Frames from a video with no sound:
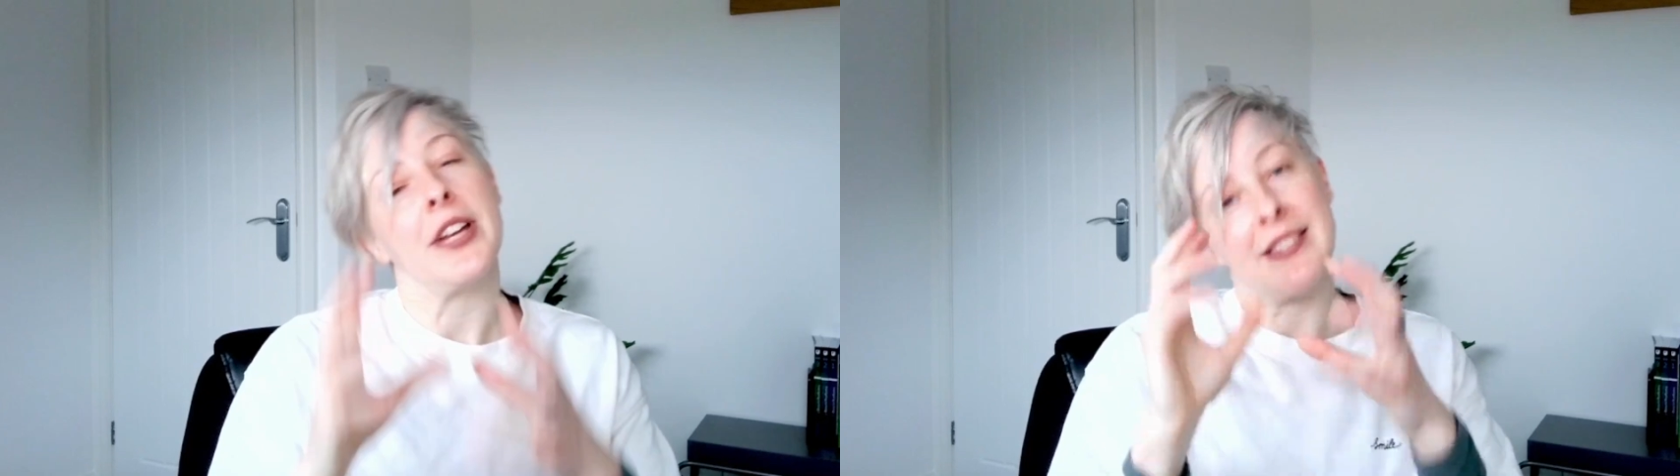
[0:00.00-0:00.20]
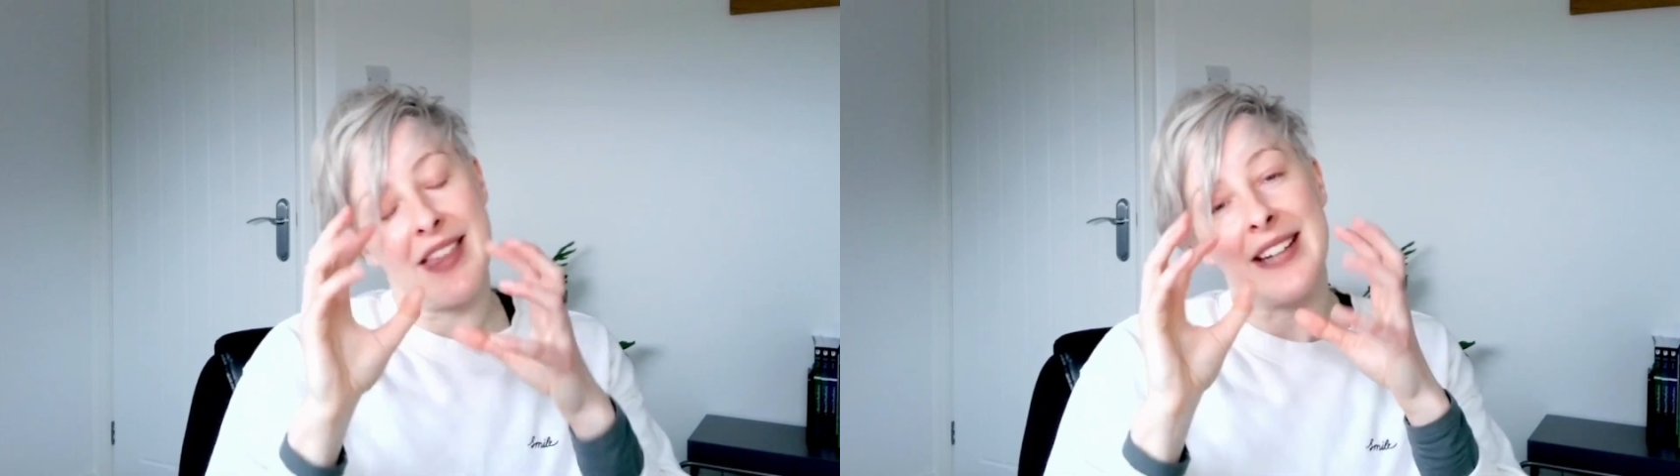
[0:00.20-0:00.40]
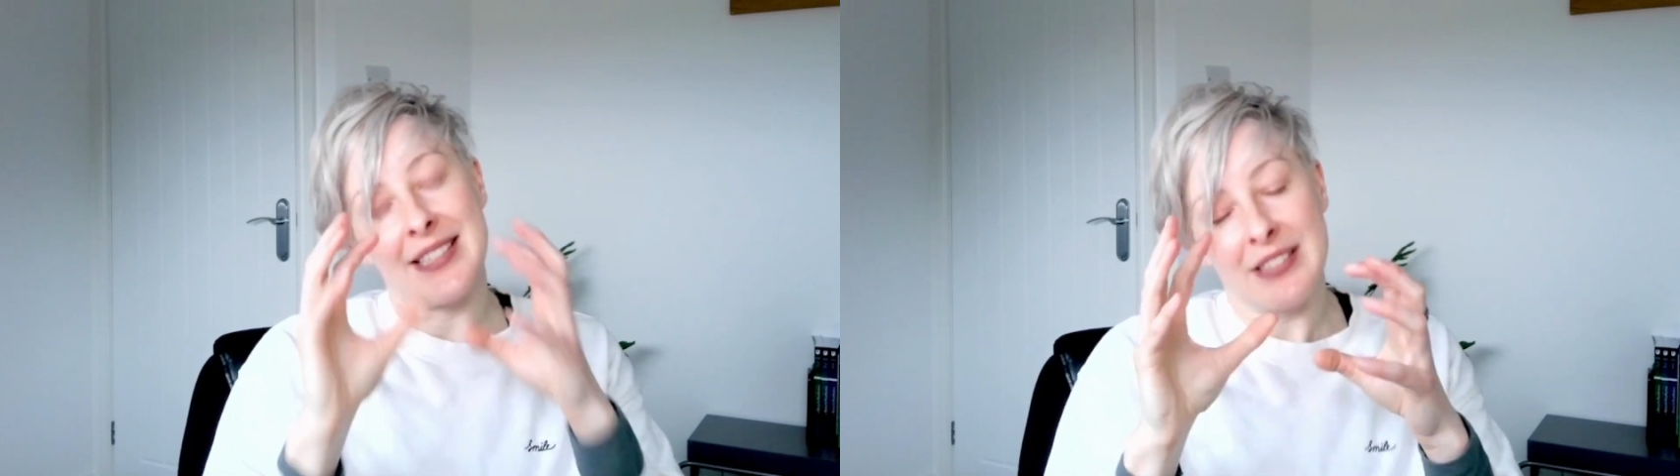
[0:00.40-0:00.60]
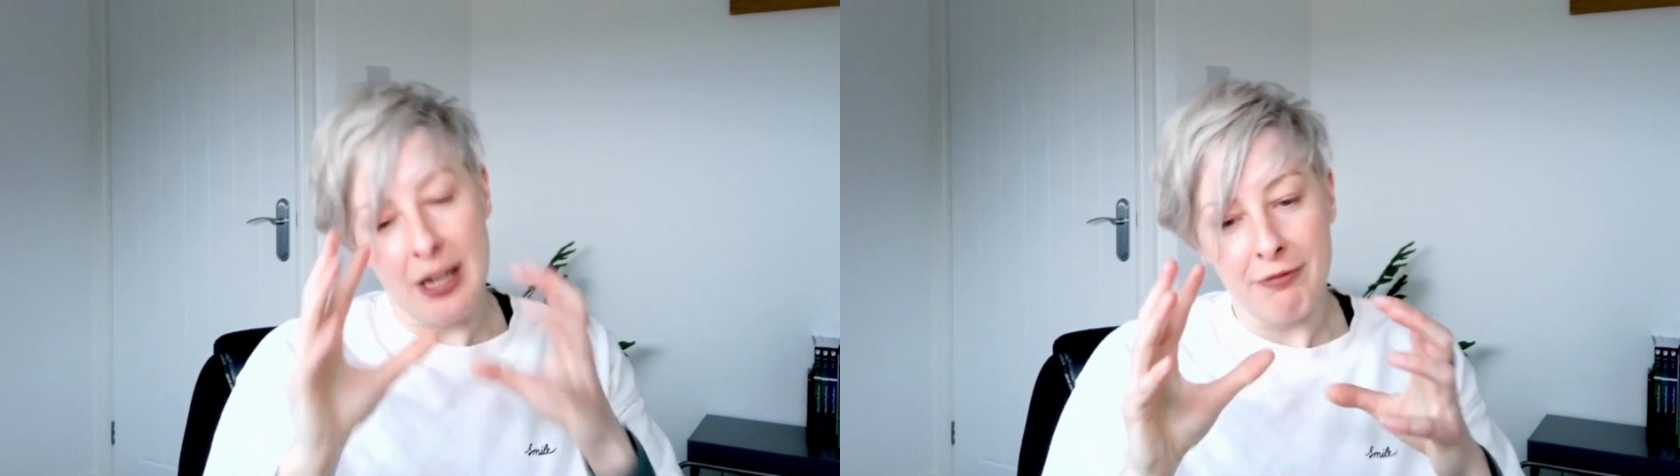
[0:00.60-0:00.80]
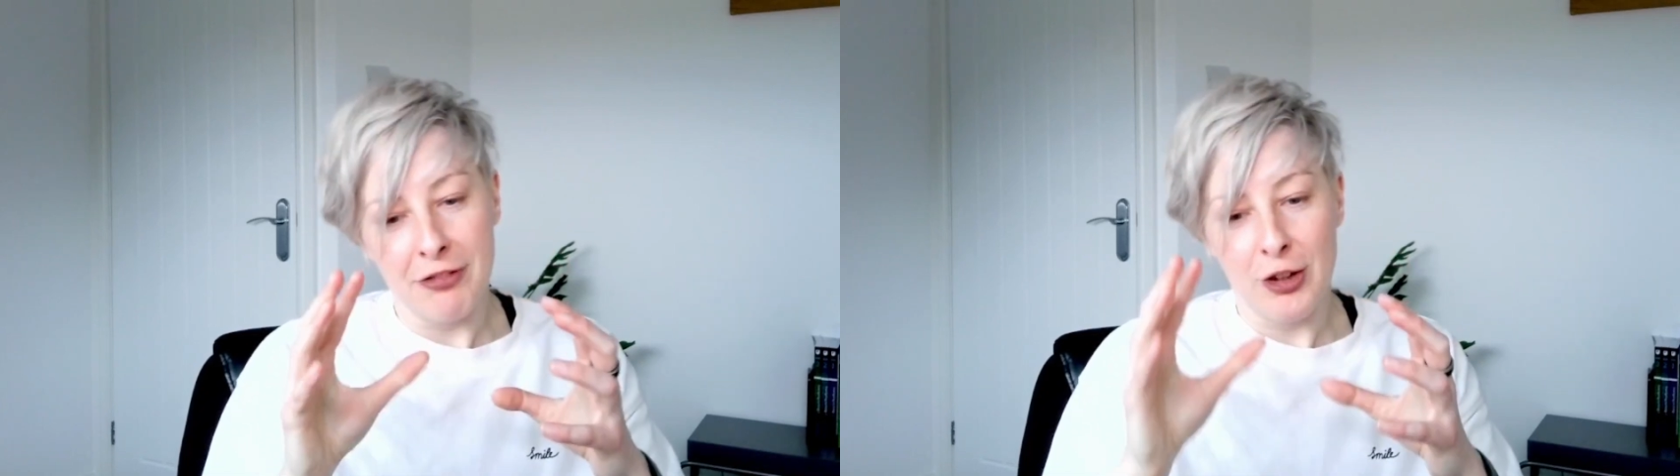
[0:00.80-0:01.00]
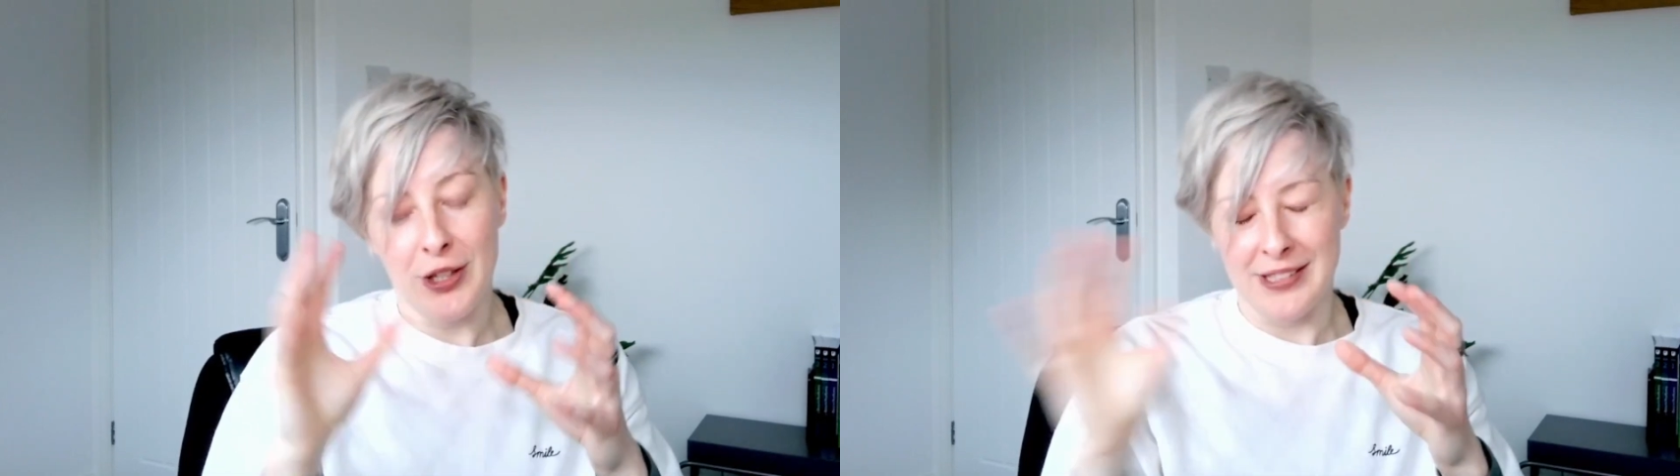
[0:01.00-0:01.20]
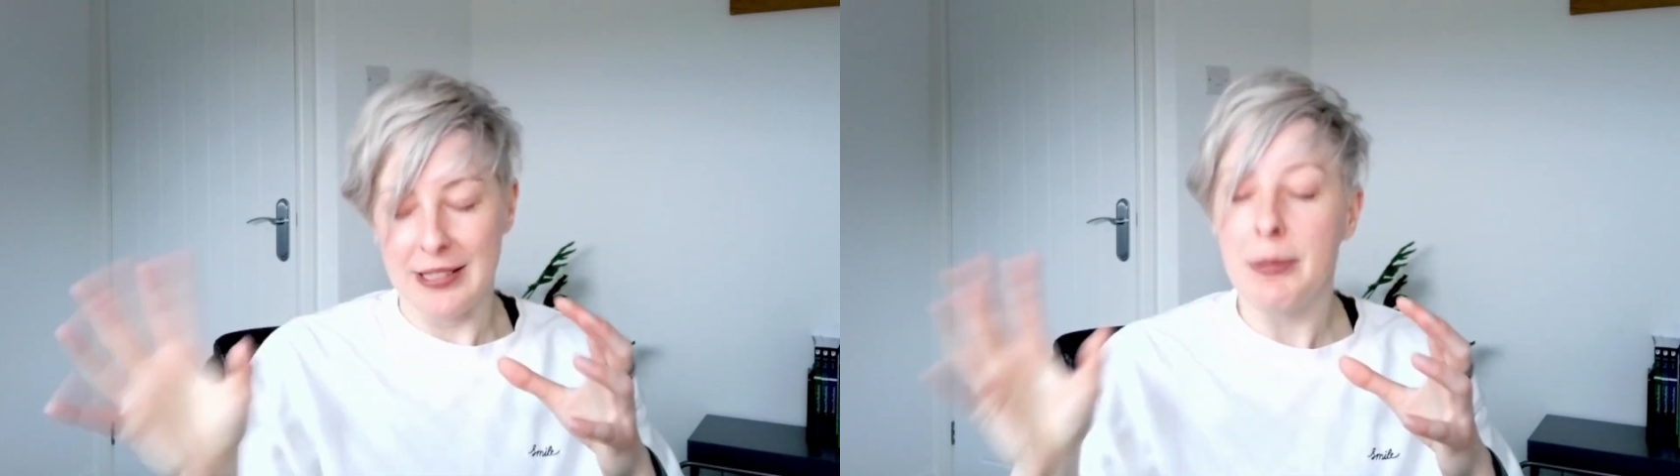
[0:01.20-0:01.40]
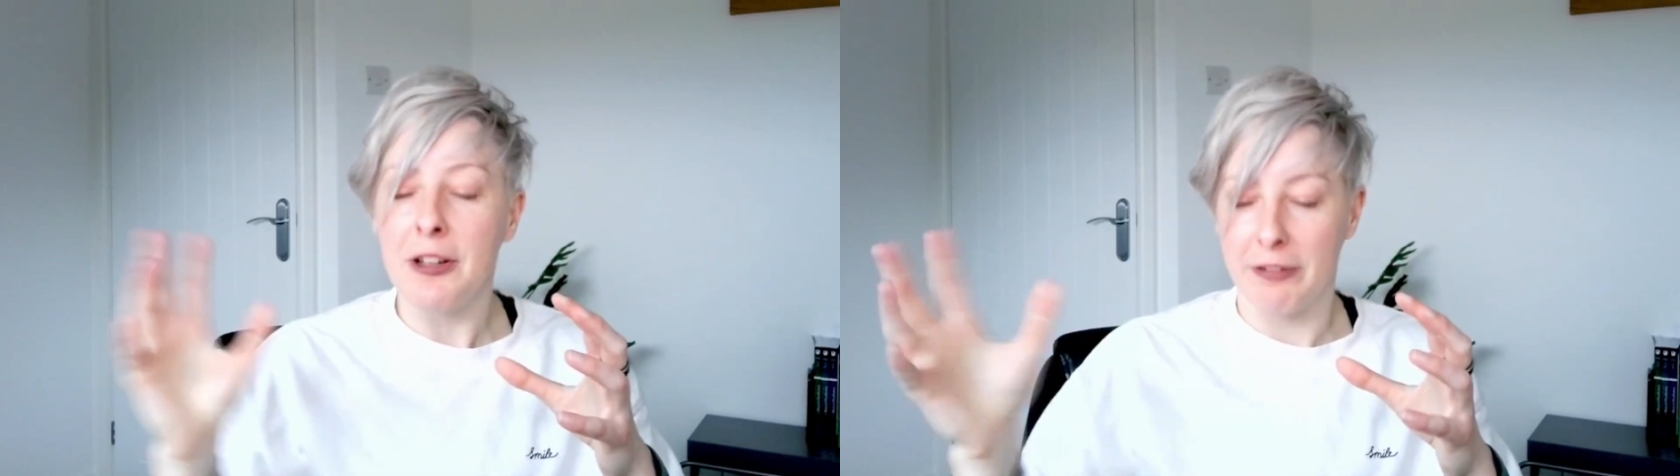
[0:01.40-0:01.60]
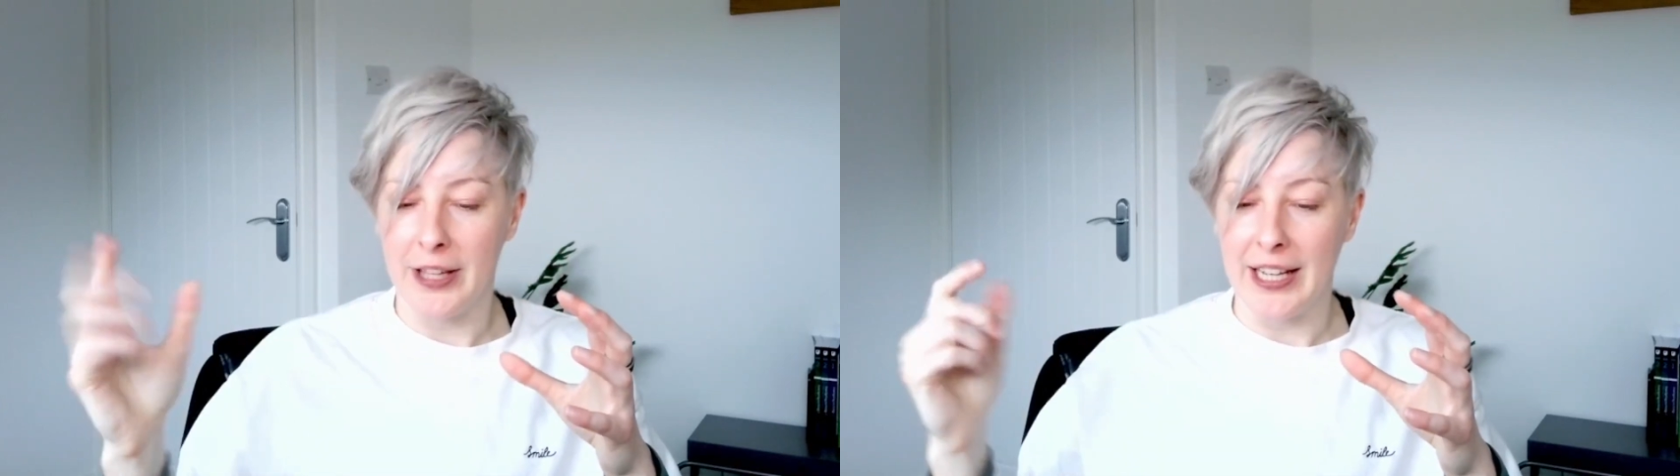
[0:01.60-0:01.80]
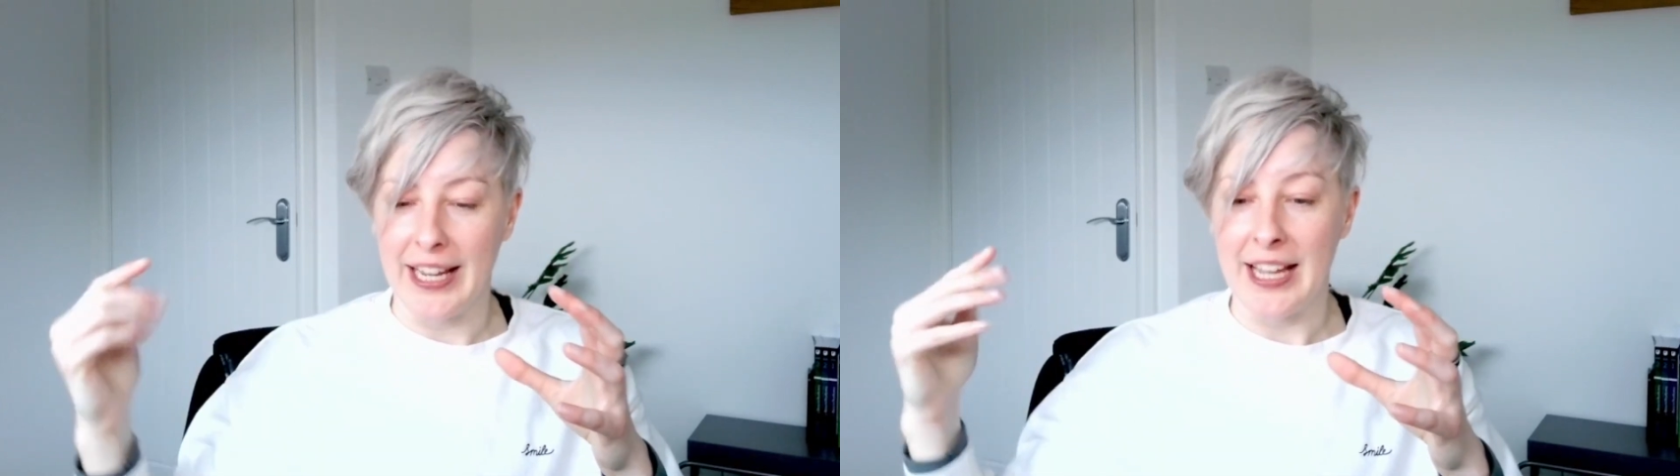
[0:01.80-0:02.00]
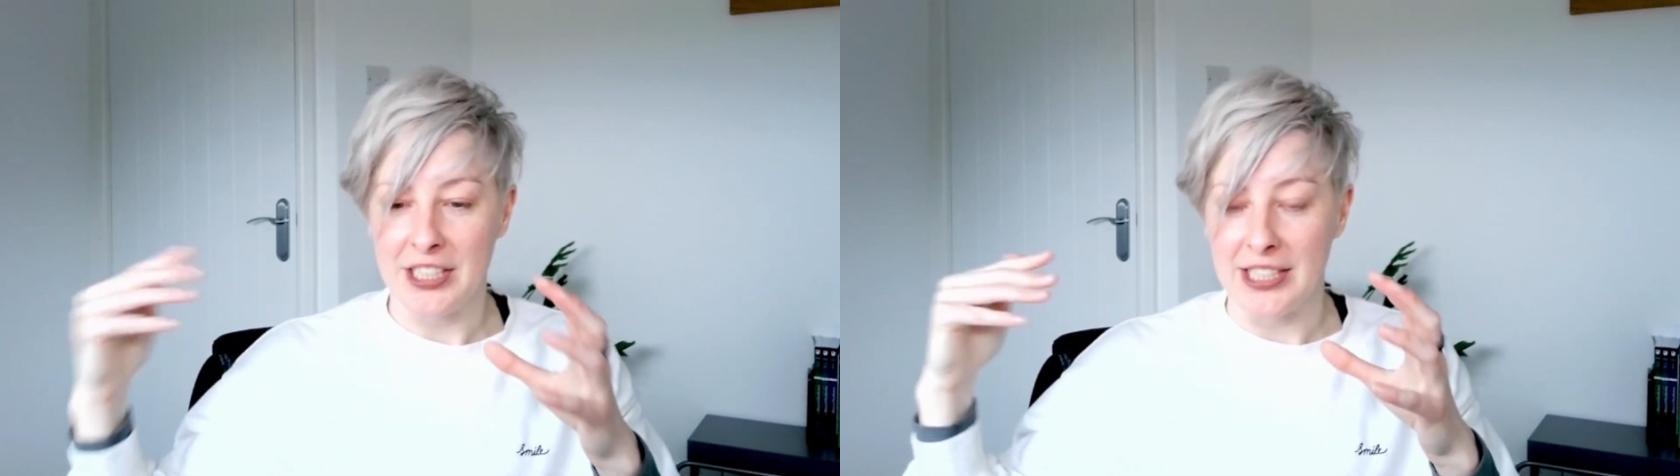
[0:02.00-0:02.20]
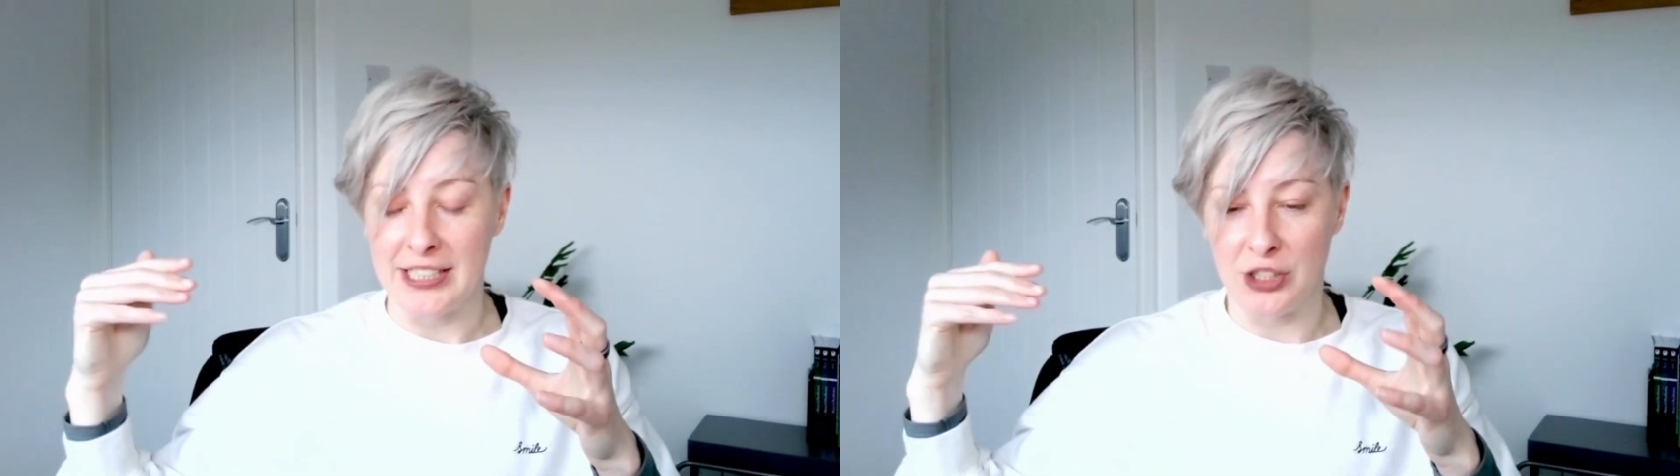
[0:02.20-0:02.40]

It's that discomfort, a similar feeling actually